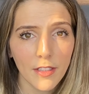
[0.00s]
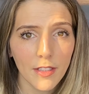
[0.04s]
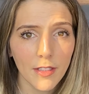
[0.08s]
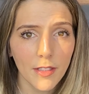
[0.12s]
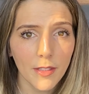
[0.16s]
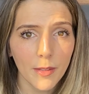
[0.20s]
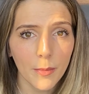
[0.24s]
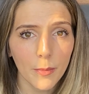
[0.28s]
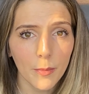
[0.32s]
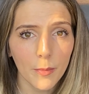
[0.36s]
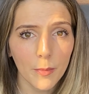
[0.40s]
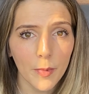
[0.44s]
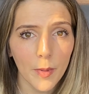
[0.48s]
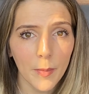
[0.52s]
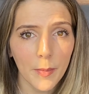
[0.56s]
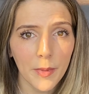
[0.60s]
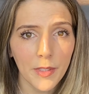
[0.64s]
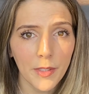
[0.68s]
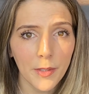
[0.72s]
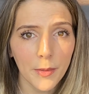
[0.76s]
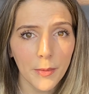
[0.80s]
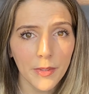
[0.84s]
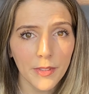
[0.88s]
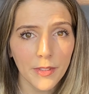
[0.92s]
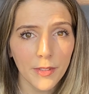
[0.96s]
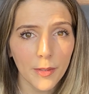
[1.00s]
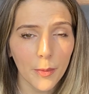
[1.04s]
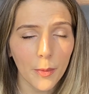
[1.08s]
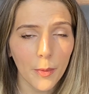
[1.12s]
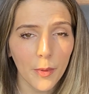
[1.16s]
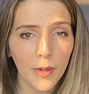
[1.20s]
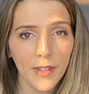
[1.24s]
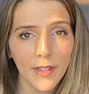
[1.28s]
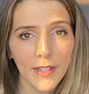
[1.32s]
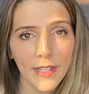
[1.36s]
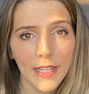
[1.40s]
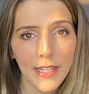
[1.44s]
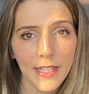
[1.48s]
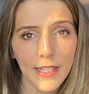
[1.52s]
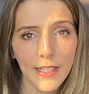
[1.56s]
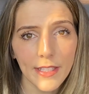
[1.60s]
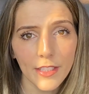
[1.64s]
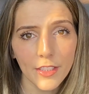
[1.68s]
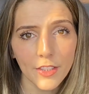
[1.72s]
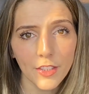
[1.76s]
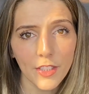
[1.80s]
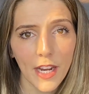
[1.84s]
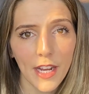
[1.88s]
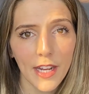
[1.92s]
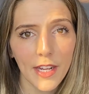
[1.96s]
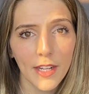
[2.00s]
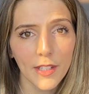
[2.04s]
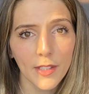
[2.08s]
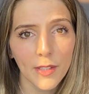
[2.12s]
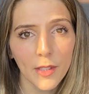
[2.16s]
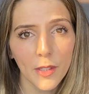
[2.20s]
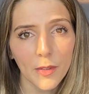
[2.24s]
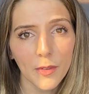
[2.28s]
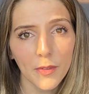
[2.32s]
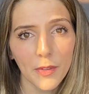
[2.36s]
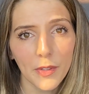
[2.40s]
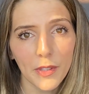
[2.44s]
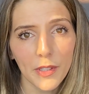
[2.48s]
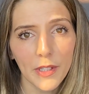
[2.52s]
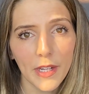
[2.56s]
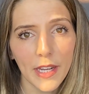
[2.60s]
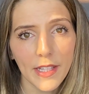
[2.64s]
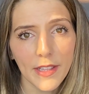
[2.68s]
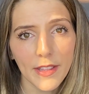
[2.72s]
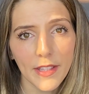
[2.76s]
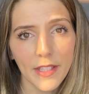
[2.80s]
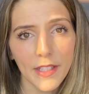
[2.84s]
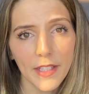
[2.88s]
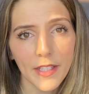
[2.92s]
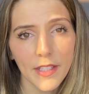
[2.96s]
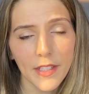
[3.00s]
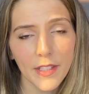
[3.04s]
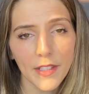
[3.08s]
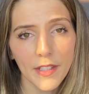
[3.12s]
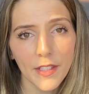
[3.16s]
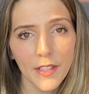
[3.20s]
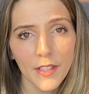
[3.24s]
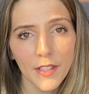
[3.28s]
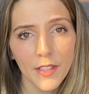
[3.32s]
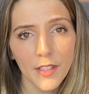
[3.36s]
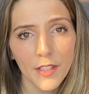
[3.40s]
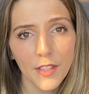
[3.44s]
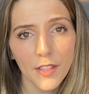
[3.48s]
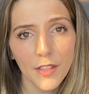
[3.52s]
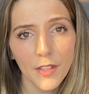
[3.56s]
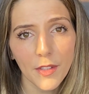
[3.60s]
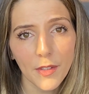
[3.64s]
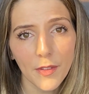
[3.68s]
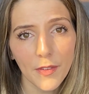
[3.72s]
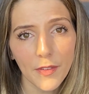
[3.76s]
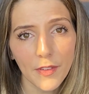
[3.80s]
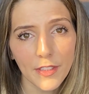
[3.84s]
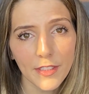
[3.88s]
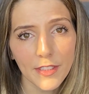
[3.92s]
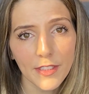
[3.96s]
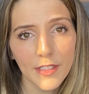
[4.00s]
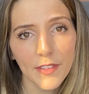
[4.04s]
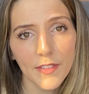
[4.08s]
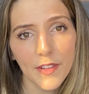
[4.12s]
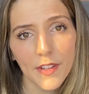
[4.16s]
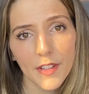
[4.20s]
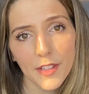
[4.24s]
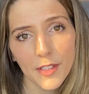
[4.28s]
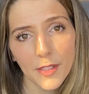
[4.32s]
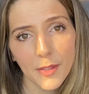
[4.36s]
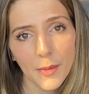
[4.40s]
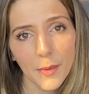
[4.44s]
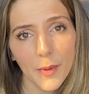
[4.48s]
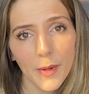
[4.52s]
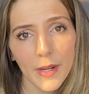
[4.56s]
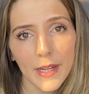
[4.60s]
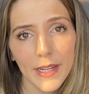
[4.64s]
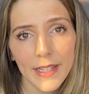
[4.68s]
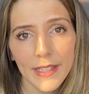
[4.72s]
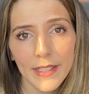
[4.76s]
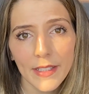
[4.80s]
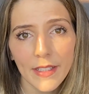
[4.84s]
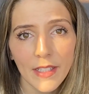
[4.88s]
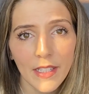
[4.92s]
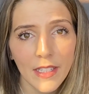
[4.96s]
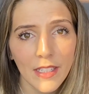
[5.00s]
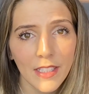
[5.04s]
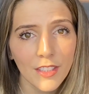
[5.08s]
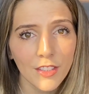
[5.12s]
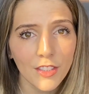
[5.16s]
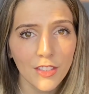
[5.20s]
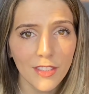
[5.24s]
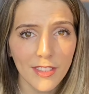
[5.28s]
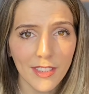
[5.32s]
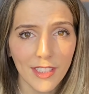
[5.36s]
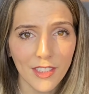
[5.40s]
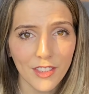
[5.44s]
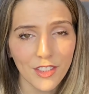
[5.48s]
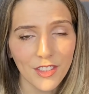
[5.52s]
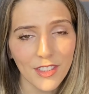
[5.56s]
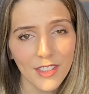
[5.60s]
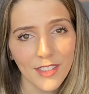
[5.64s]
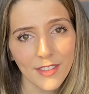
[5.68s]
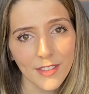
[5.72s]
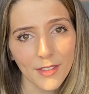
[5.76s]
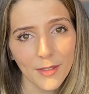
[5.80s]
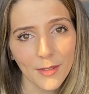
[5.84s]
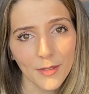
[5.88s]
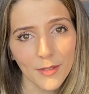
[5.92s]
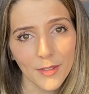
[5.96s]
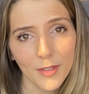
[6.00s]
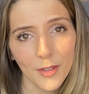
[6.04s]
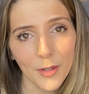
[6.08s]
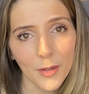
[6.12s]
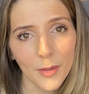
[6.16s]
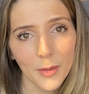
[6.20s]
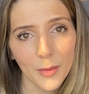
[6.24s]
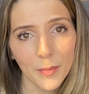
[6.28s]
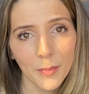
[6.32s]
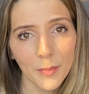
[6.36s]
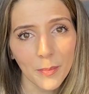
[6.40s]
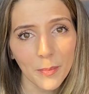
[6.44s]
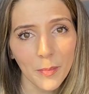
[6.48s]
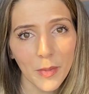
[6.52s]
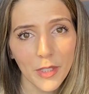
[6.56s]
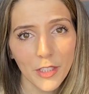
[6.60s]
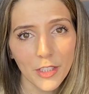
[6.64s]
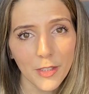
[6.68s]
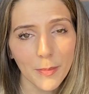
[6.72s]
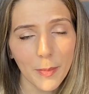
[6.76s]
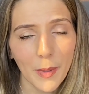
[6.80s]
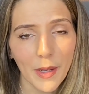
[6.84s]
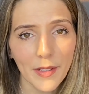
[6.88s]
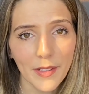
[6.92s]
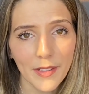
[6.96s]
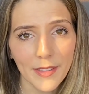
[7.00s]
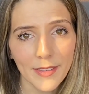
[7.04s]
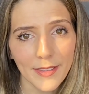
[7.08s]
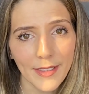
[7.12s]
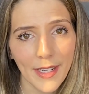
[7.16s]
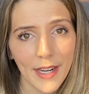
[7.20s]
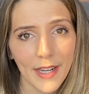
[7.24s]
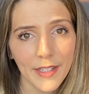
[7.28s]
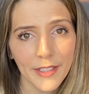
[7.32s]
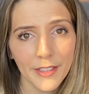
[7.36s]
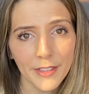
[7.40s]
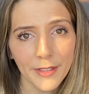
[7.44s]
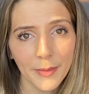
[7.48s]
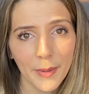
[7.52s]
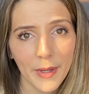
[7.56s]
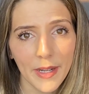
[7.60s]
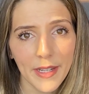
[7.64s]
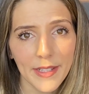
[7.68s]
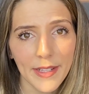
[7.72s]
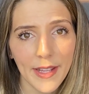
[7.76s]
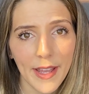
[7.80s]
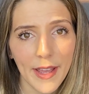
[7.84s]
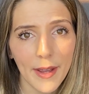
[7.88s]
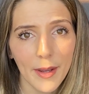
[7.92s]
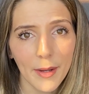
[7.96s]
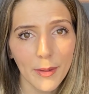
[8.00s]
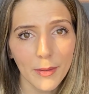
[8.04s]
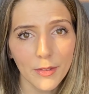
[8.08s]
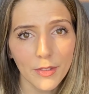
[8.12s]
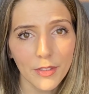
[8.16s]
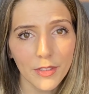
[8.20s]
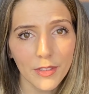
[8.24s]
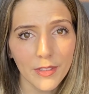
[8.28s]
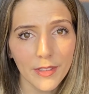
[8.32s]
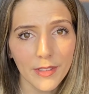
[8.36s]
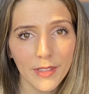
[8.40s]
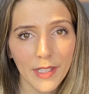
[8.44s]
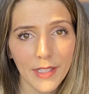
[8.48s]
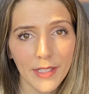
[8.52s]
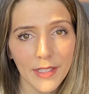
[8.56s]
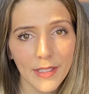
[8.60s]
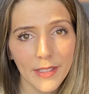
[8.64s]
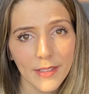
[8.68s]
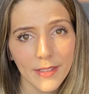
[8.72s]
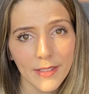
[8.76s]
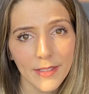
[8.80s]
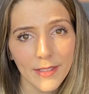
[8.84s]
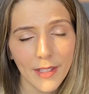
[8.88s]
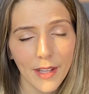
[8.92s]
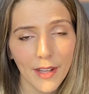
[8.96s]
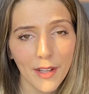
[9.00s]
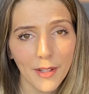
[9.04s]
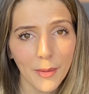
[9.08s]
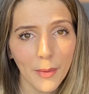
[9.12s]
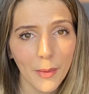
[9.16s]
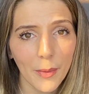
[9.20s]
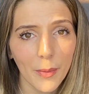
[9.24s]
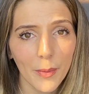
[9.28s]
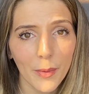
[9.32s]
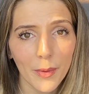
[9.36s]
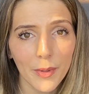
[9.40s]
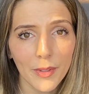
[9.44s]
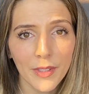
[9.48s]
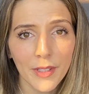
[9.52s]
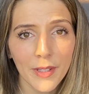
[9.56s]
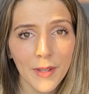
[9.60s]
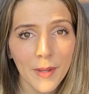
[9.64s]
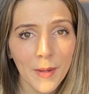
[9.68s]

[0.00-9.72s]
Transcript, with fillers: the woman who is coordinating the trial over at the University of Illinois. She says she doesn't know much about the status right now, just that it's on hold.